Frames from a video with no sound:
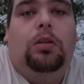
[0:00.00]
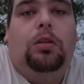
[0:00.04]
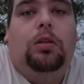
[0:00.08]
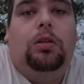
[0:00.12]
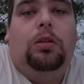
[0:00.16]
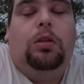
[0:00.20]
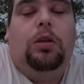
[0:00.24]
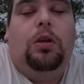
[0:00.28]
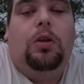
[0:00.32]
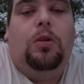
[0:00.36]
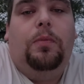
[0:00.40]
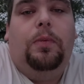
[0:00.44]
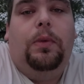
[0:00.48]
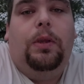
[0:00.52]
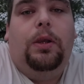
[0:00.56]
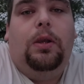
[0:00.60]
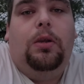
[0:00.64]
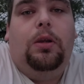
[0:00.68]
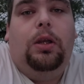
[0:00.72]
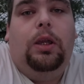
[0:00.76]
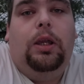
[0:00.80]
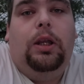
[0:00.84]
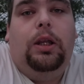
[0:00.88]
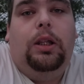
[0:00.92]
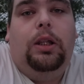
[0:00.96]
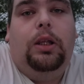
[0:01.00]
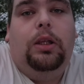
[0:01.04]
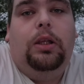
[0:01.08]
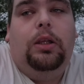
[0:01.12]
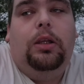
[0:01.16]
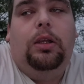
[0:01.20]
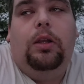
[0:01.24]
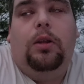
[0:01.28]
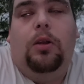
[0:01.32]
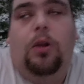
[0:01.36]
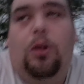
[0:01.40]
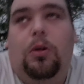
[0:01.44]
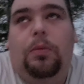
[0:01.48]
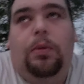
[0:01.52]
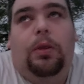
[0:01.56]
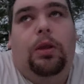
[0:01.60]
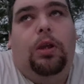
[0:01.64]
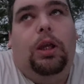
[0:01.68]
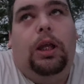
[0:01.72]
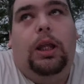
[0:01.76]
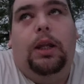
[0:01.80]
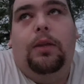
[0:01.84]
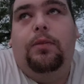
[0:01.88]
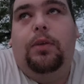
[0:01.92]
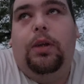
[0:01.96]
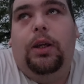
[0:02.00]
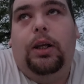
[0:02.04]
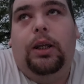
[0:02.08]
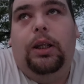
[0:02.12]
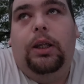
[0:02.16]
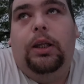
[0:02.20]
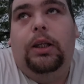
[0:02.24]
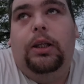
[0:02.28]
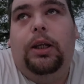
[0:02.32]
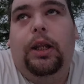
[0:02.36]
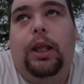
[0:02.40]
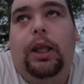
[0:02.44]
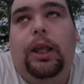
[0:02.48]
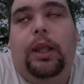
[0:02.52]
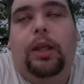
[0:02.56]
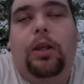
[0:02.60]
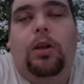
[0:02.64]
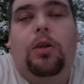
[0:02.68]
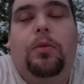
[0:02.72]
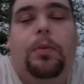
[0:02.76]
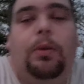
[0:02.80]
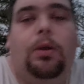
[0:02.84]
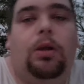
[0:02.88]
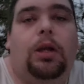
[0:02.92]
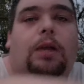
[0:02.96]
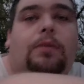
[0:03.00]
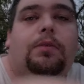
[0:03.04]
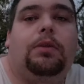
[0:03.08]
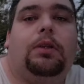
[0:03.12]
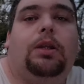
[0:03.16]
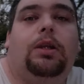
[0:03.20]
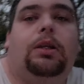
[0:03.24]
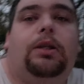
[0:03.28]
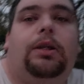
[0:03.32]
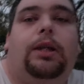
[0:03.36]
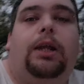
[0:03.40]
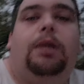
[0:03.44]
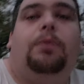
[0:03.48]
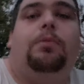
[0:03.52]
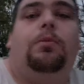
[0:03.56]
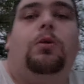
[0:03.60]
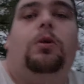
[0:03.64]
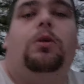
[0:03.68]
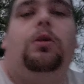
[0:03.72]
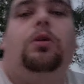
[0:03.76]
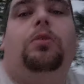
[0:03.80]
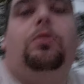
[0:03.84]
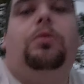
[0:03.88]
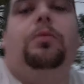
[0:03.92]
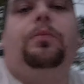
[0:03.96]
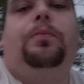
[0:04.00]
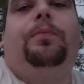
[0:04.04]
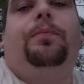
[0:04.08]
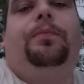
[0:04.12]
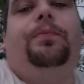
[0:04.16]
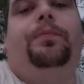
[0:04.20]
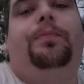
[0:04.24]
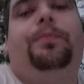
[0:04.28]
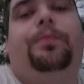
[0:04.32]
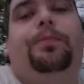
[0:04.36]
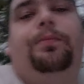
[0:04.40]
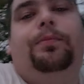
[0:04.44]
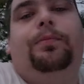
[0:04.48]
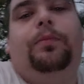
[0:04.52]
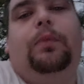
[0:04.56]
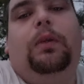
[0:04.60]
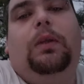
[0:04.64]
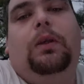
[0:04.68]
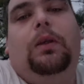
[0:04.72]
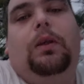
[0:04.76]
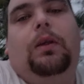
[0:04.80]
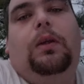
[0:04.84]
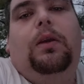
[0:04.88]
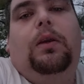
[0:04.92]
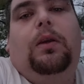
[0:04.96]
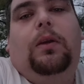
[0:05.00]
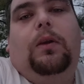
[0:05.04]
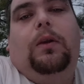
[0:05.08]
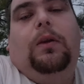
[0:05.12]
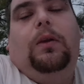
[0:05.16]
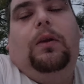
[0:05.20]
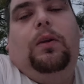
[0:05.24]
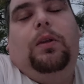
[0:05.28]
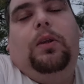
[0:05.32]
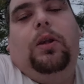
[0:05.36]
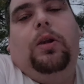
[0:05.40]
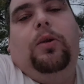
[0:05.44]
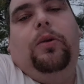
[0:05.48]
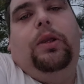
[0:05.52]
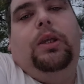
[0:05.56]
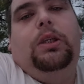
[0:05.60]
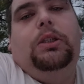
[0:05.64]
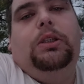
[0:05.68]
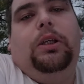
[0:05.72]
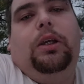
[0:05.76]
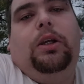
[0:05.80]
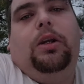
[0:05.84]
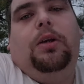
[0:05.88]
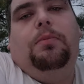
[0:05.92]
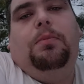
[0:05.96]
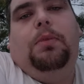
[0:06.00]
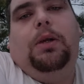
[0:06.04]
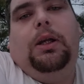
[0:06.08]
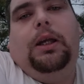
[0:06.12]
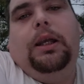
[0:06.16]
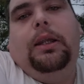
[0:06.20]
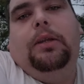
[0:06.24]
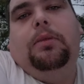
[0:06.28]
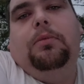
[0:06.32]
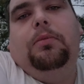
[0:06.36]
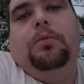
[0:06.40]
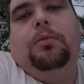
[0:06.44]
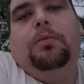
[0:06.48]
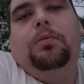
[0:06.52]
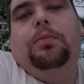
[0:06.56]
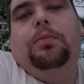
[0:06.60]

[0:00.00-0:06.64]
hope y'all had a good, hope y'all had a very good day. Hope y'all have a good day tomorrow. Go easy on Biden.